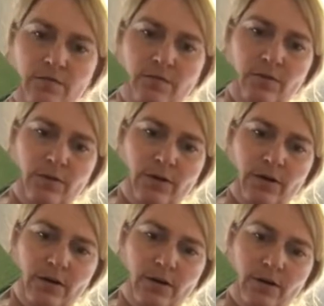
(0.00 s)

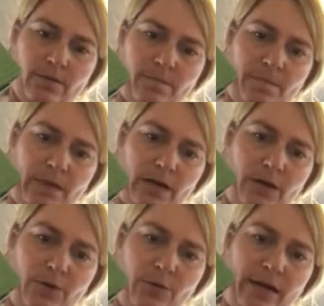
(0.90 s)
for
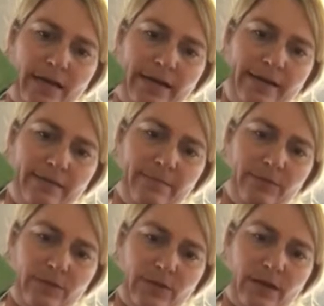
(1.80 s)
our wedding.
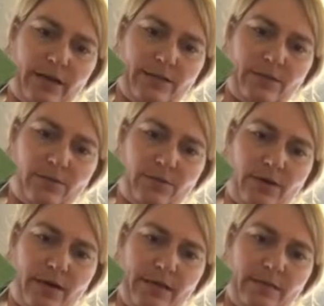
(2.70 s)
It was a nice
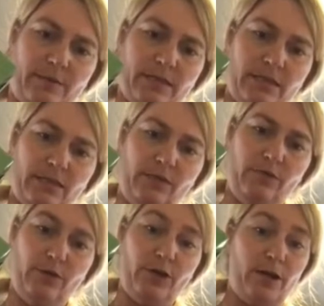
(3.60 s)
surprise. Basically
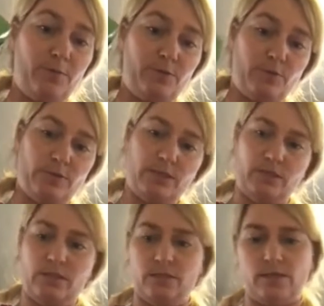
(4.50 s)
4 cups was
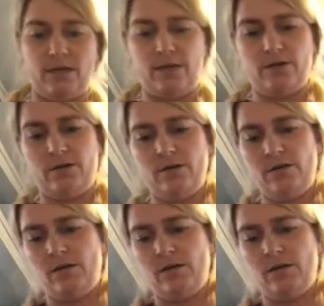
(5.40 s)
this entire